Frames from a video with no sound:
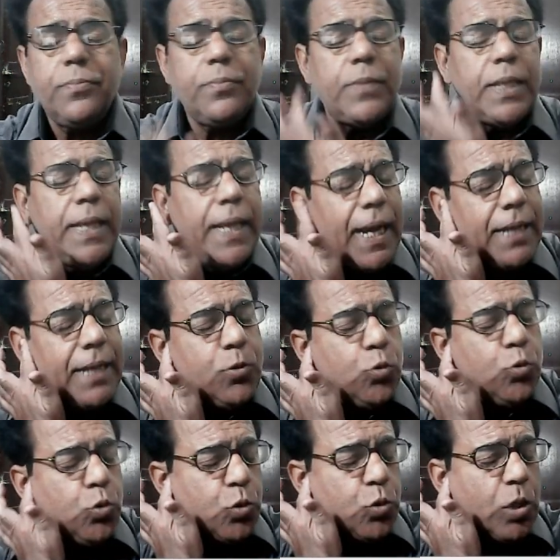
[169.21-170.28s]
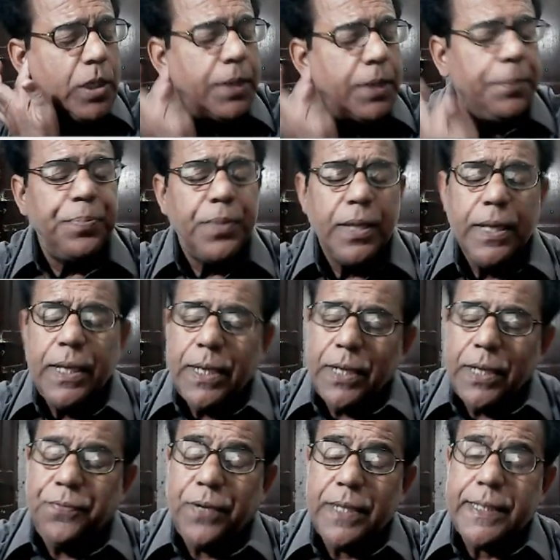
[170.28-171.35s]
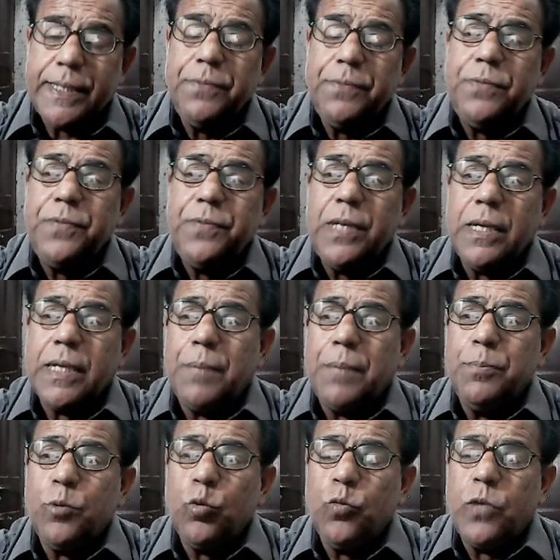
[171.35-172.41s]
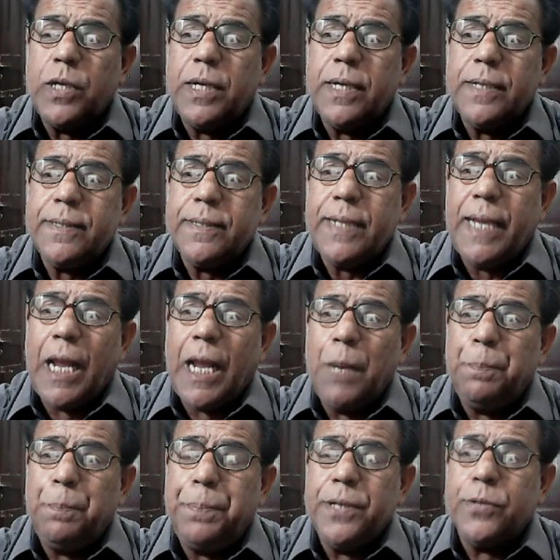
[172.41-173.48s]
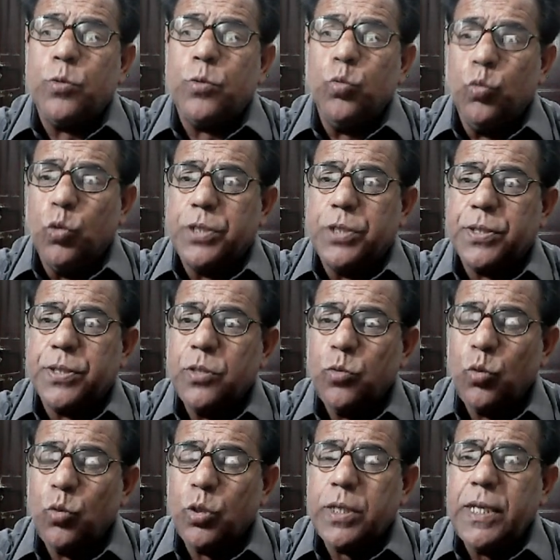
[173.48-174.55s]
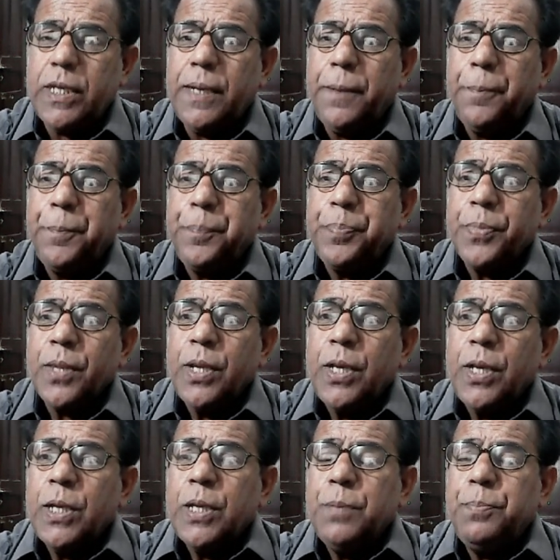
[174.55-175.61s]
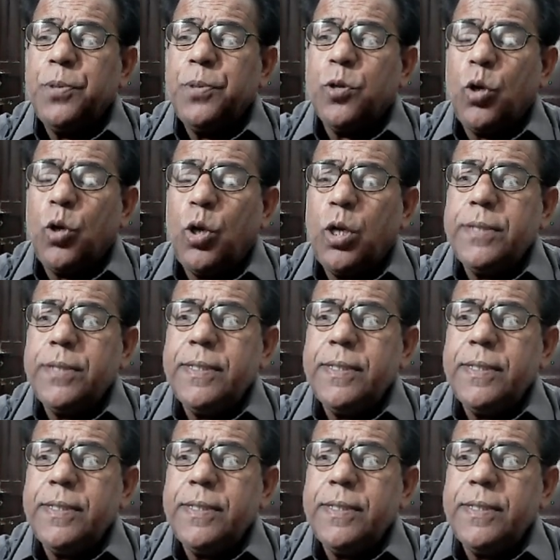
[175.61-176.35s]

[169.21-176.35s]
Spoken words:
As usual, first we will come towards helping tools. Okay, because